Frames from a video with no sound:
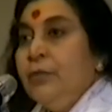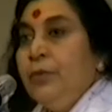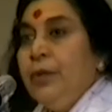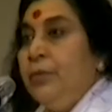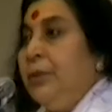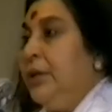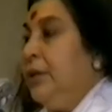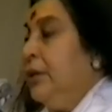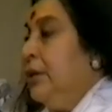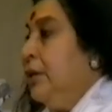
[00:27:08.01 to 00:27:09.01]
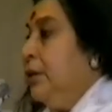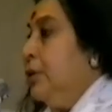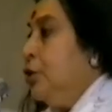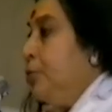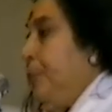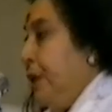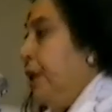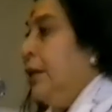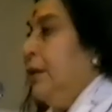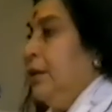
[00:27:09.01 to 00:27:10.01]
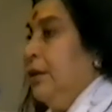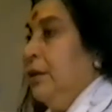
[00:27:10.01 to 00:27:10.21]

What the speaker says: will be speaking.